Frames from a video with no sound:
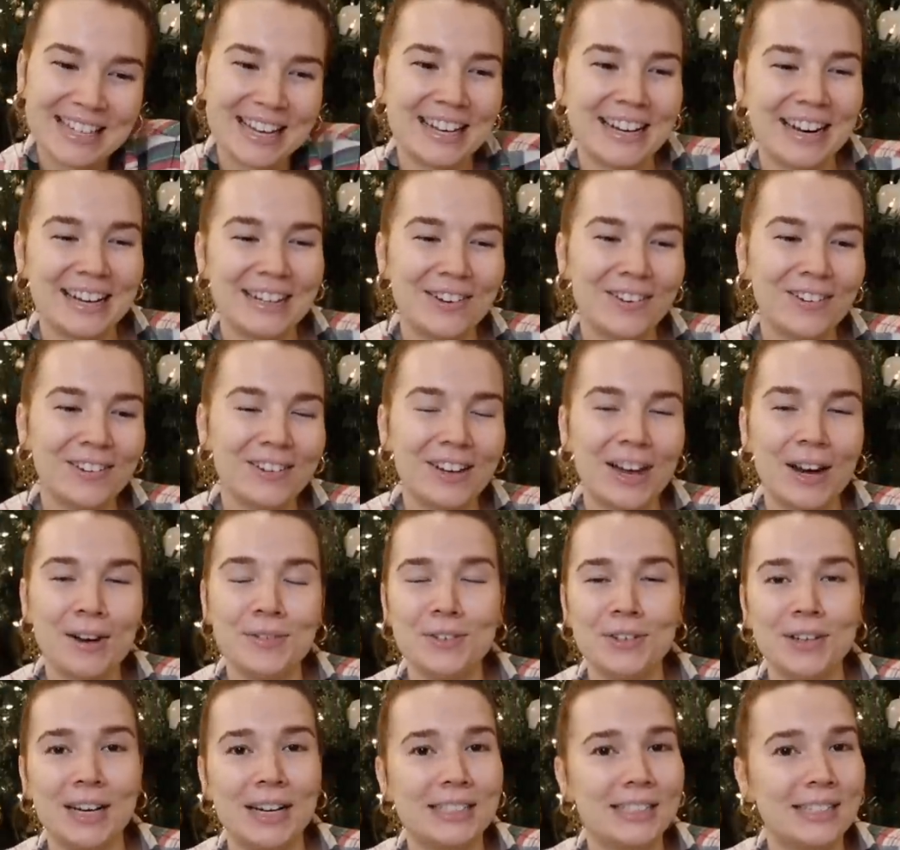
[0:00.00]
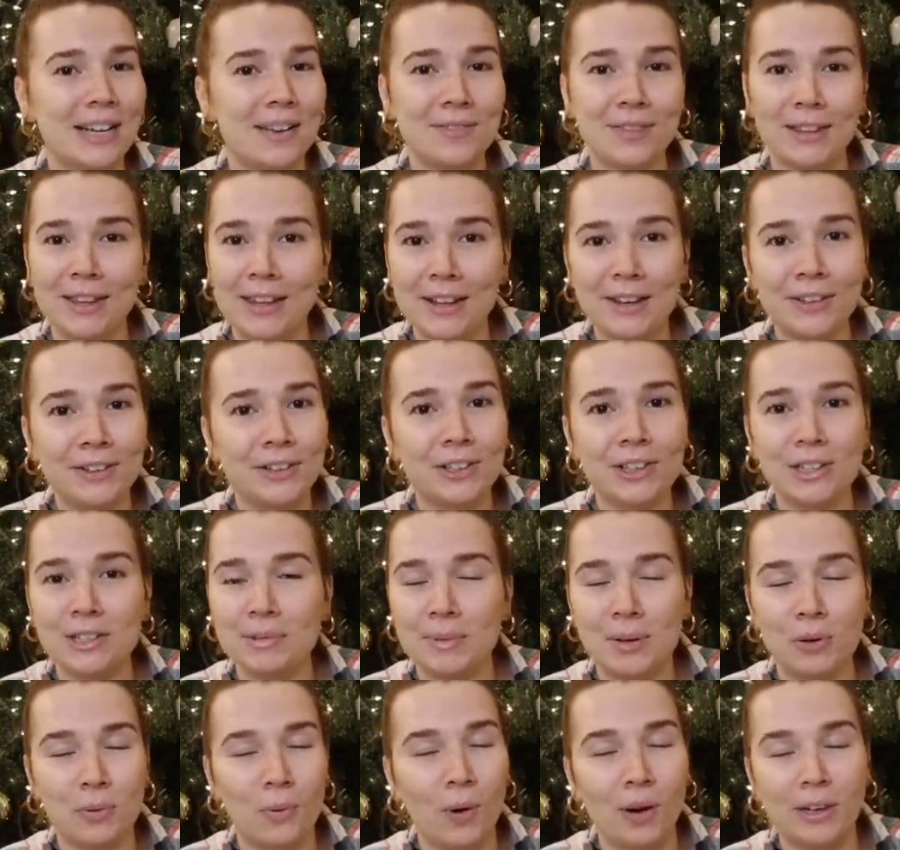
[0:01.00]
and I know a lot of you guys have literally
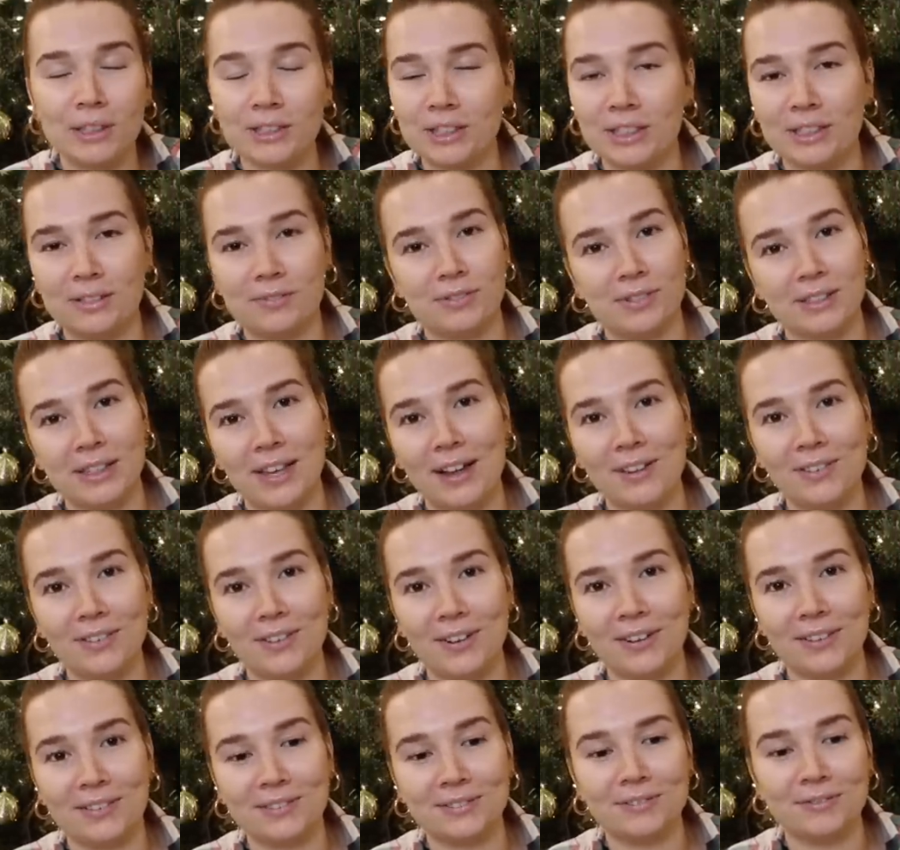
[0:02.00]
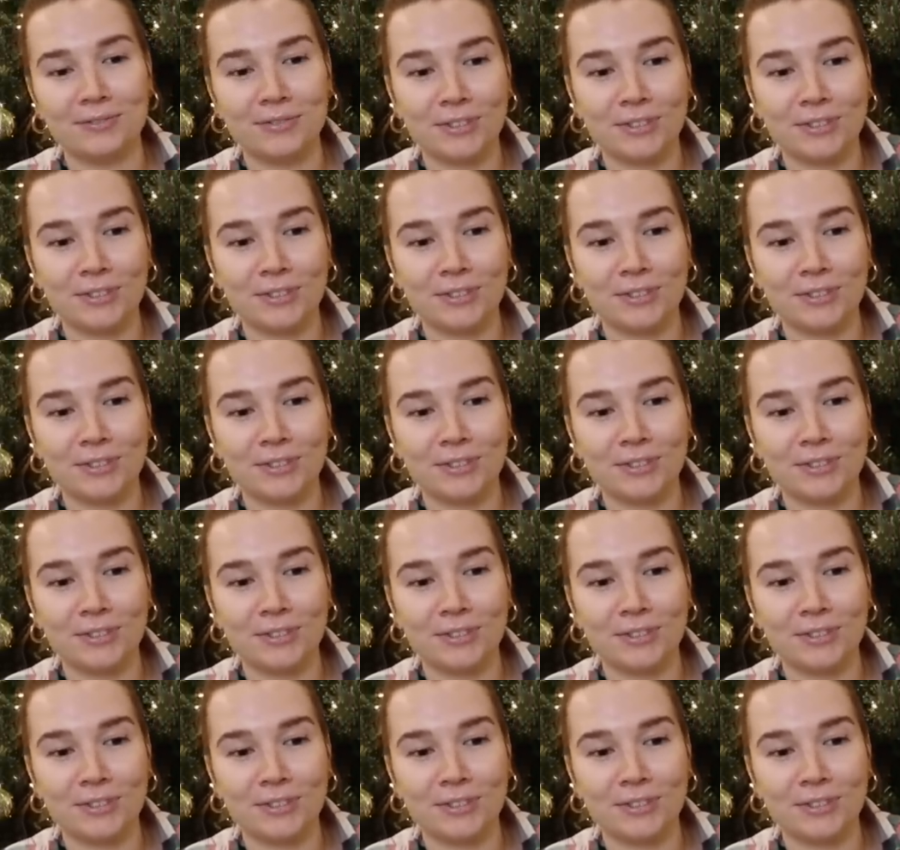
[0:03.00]
been watching for that long,